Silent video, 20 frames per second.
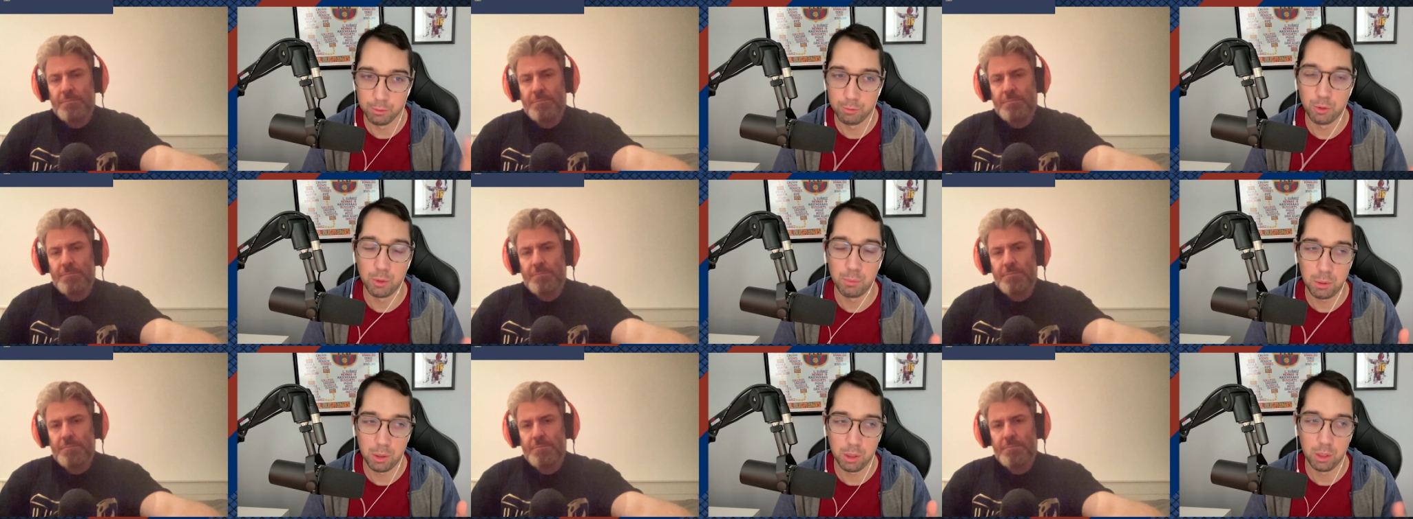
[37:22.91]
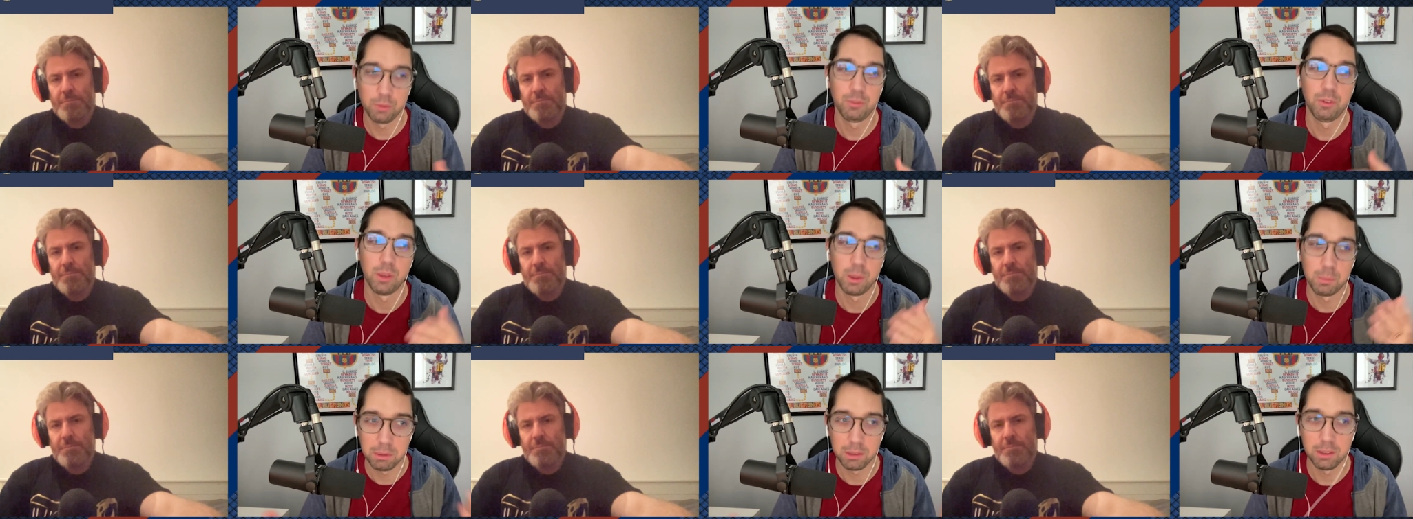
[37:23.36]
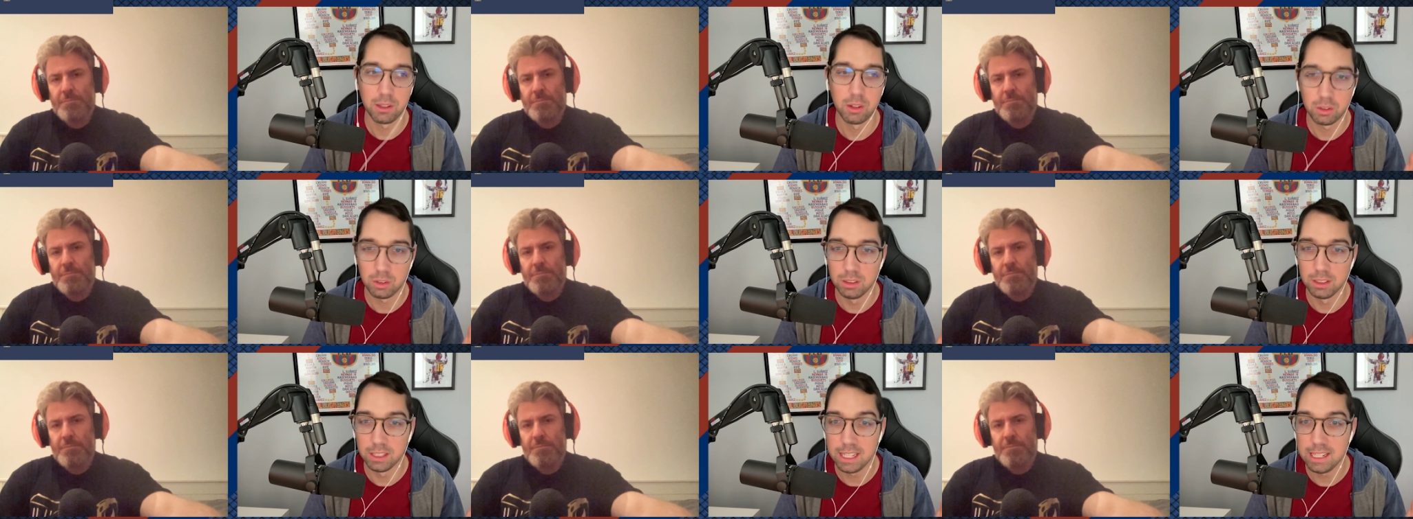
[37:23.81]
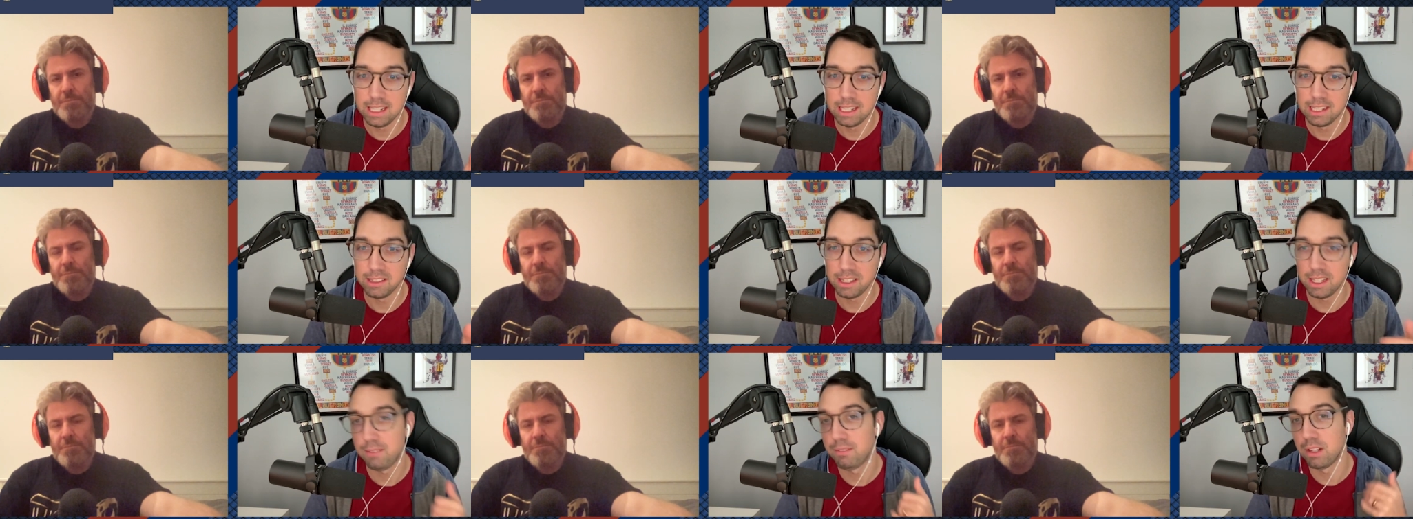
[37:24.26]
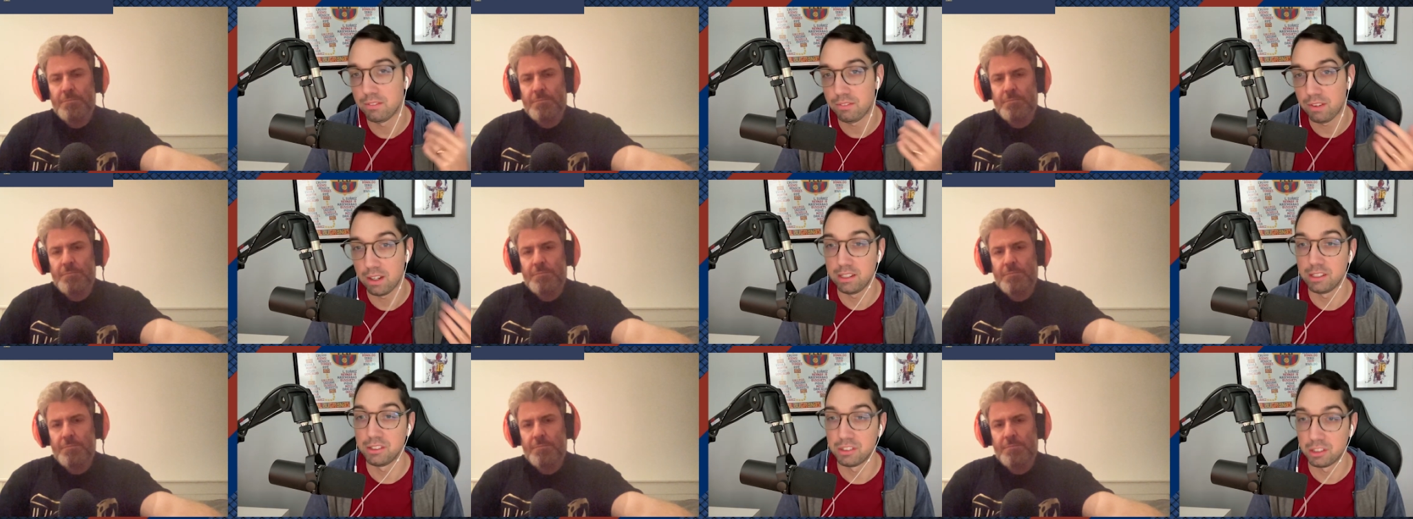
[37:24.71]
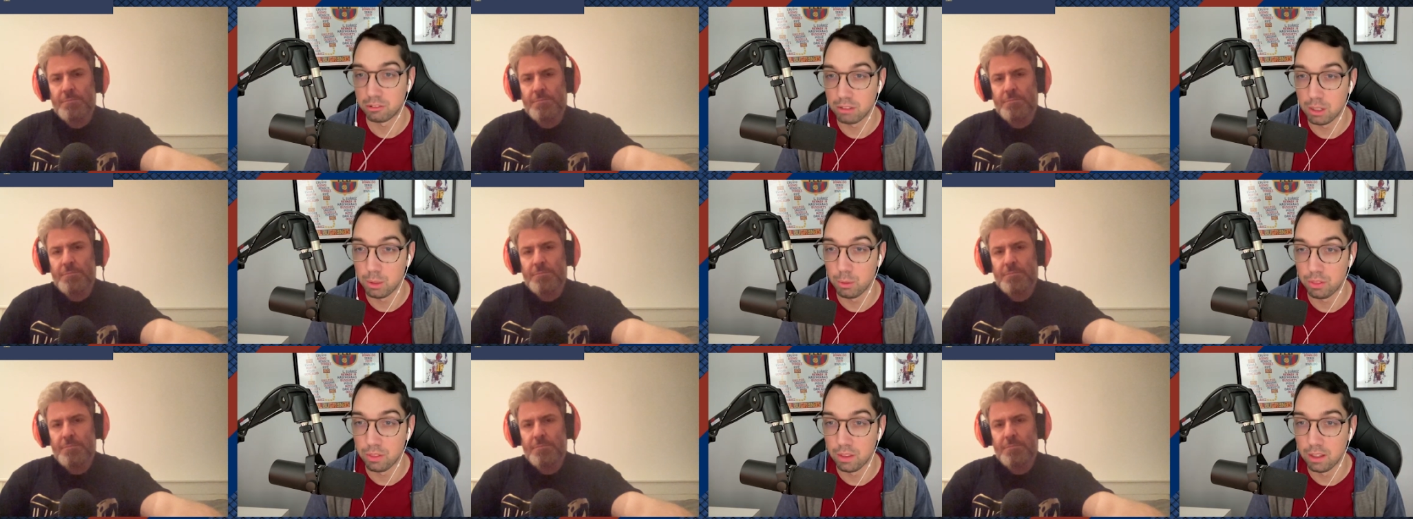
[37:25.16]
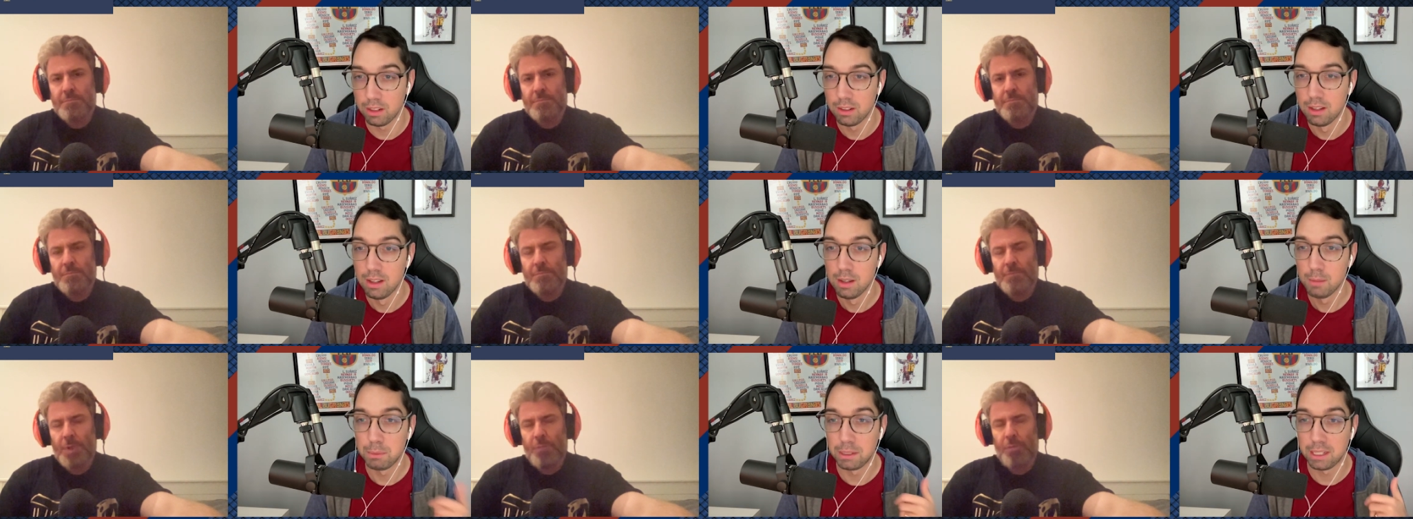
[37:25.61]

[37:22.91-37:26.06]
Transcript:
Speaker 1: of a footballer for their political leanings even if i disagree with it